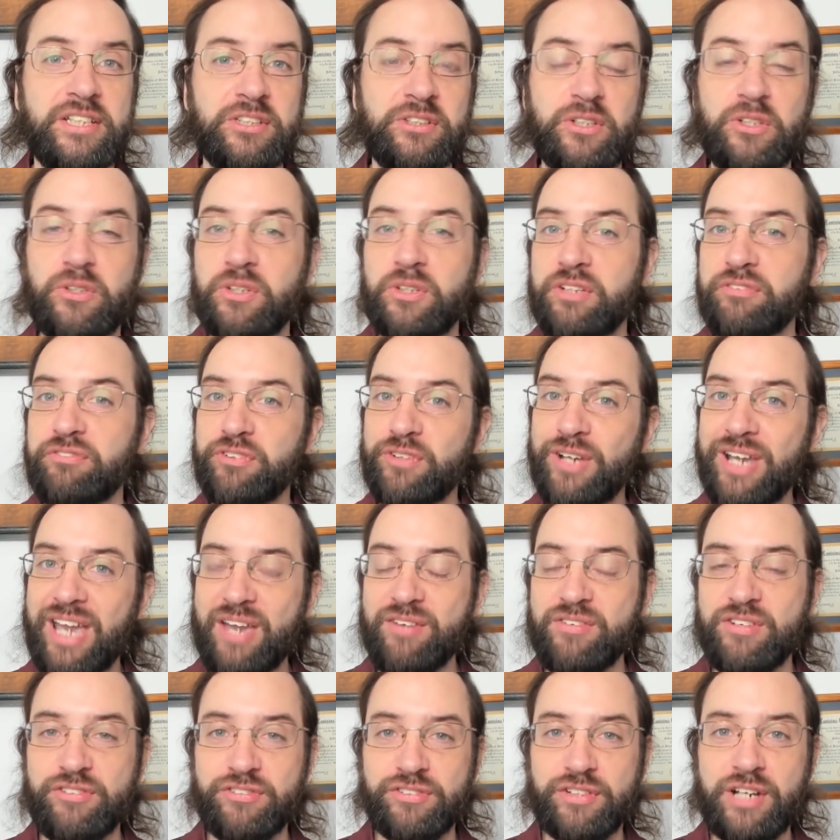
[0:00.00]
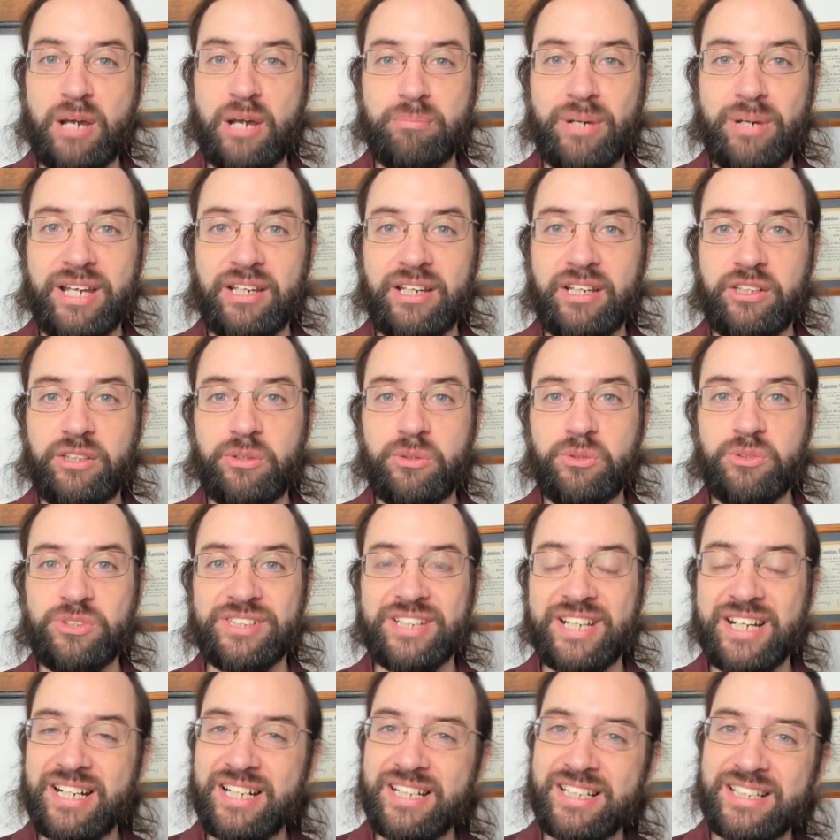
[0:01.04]
So if you have if you're not buying a
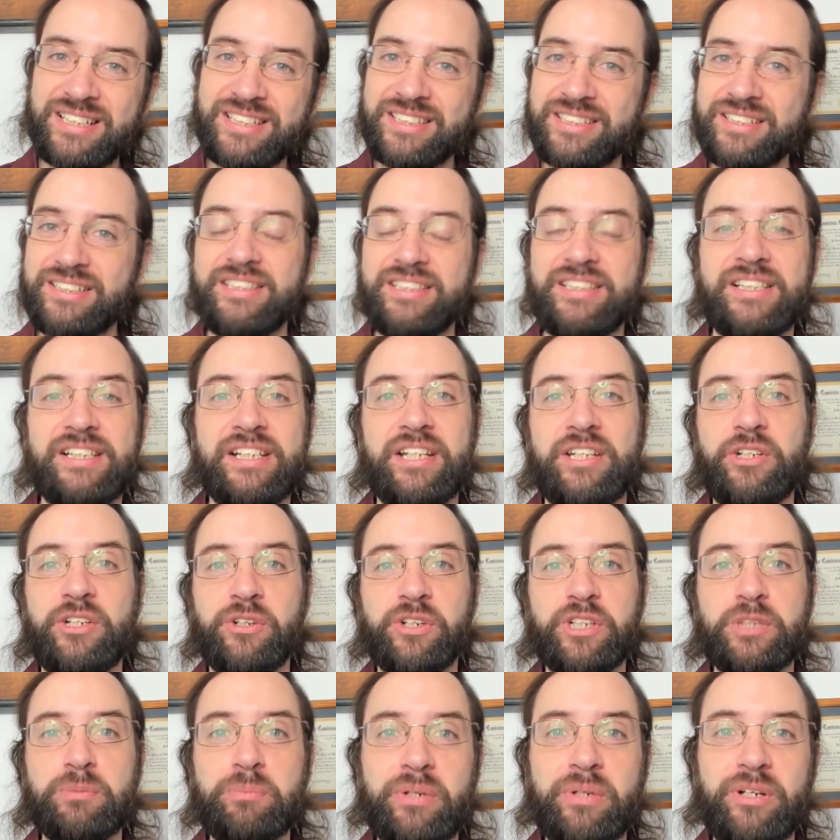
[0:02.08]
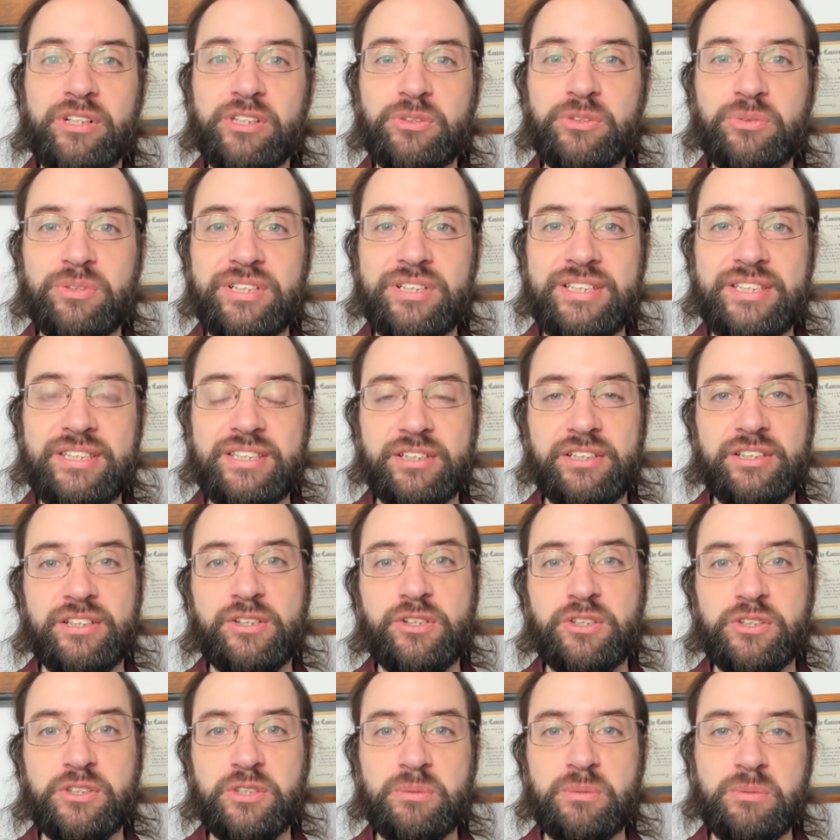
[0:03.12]
used car, your experience with
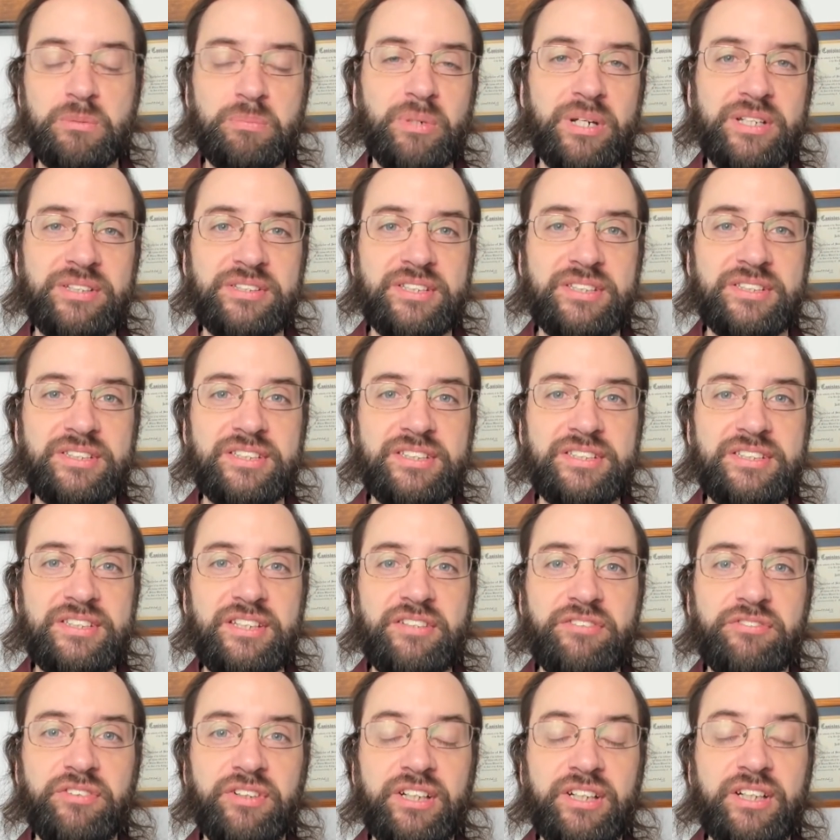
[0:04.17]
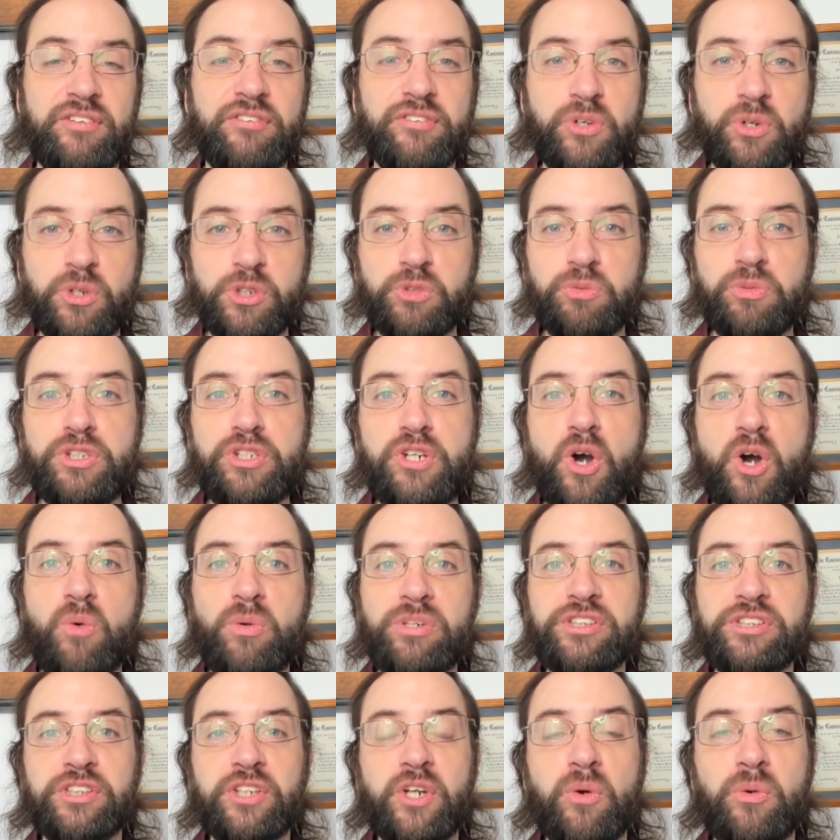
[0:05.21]
consumer prices is different. And of course, we know
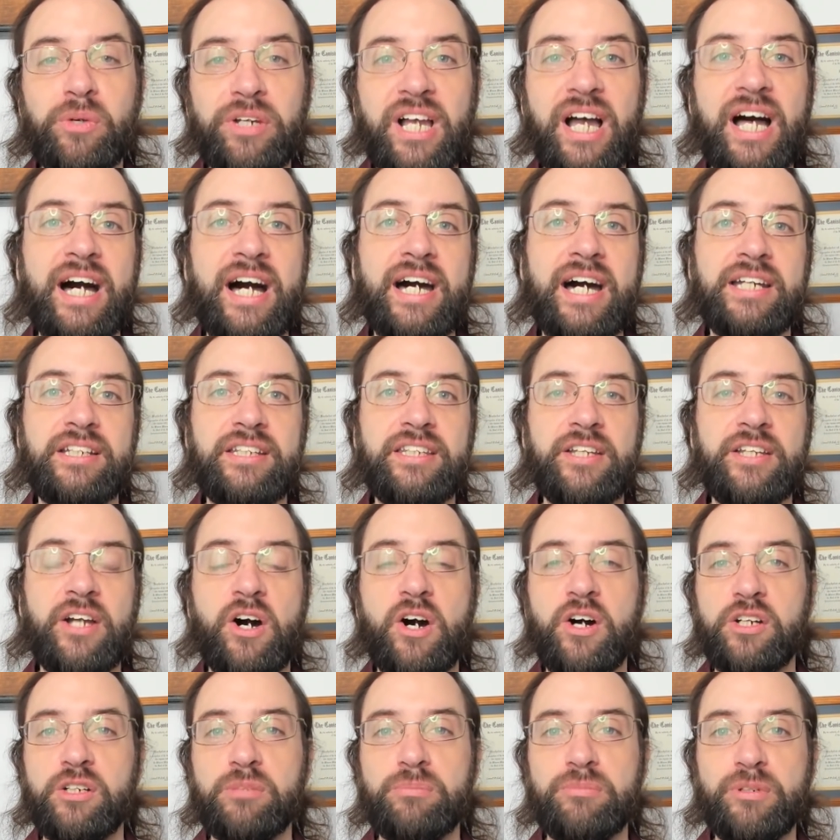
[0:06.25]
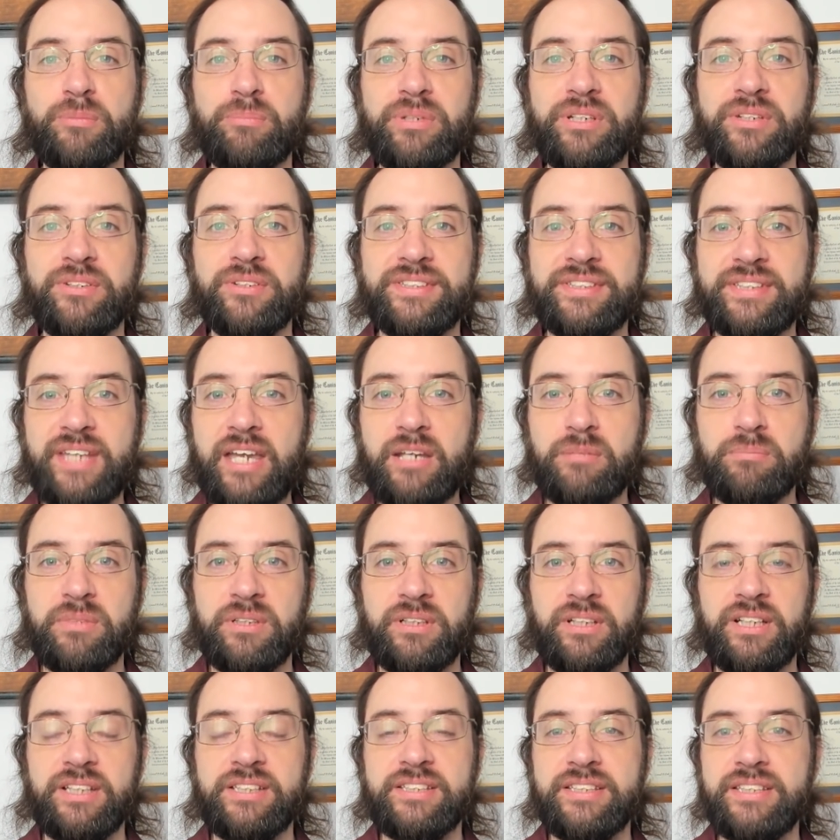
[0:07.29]
what's going on in the automobile
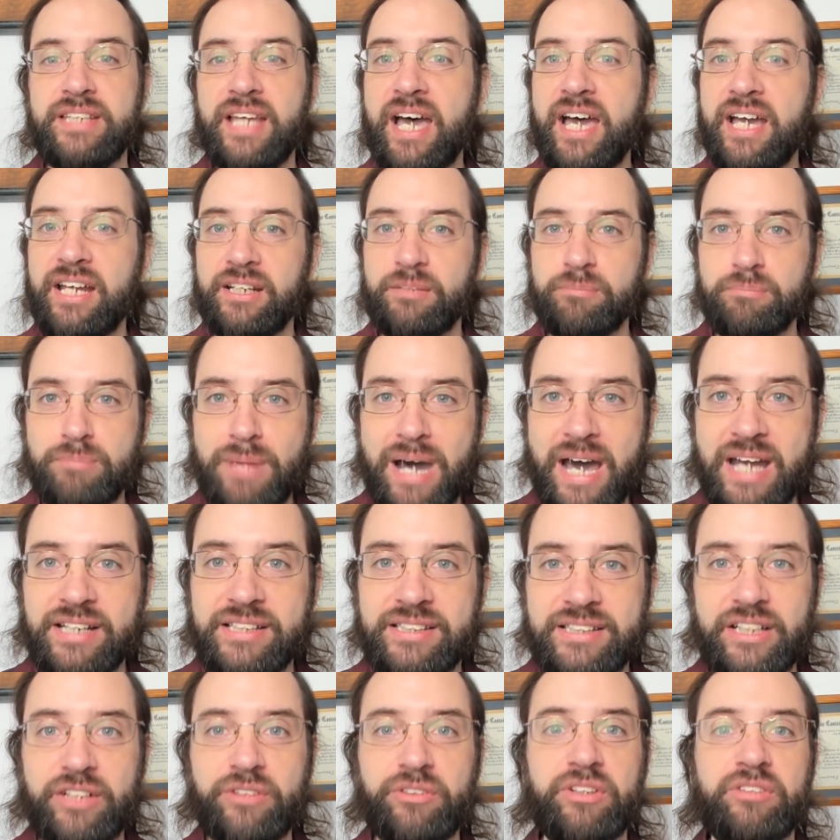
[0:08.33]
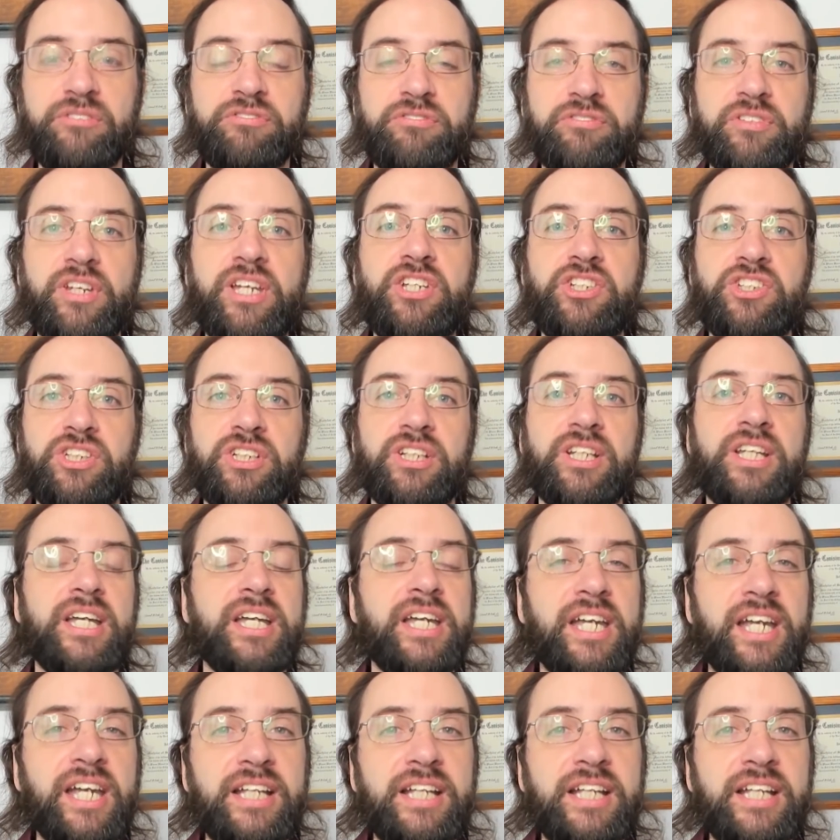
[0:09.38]
segment. It's not monetary inflation.